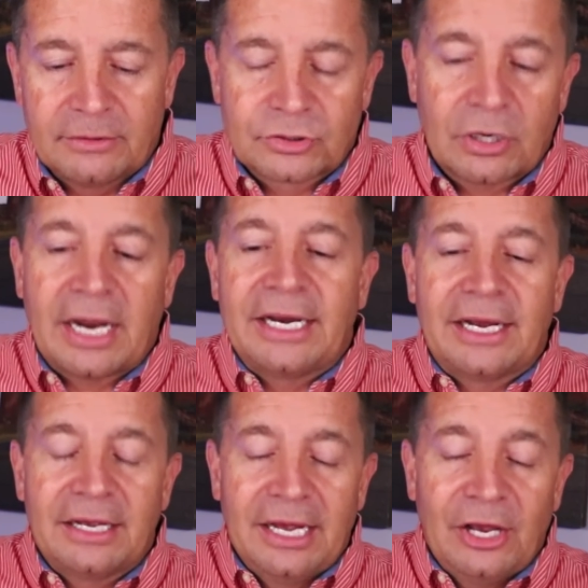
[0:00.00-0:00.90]
try
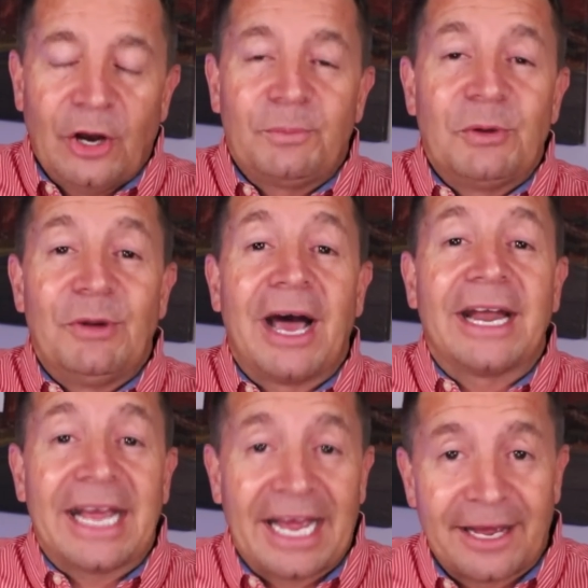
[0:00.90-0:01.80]
to help you
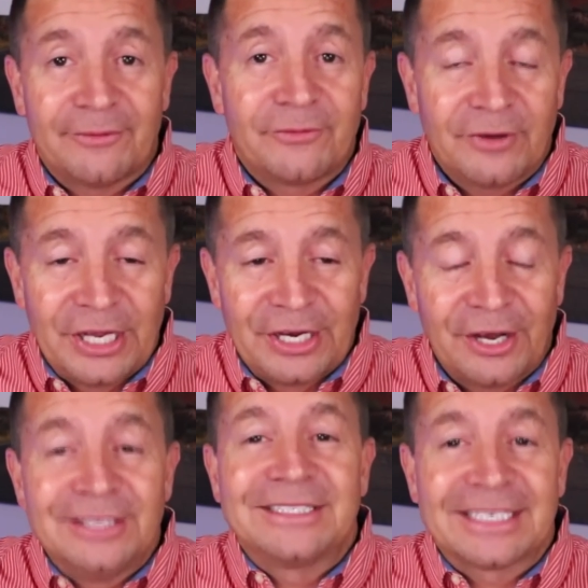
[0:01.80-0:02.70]
not have an
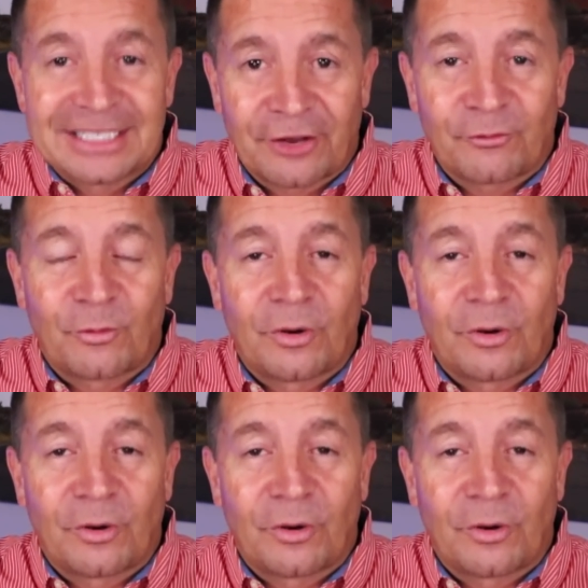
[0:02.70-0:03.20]
unsuccessful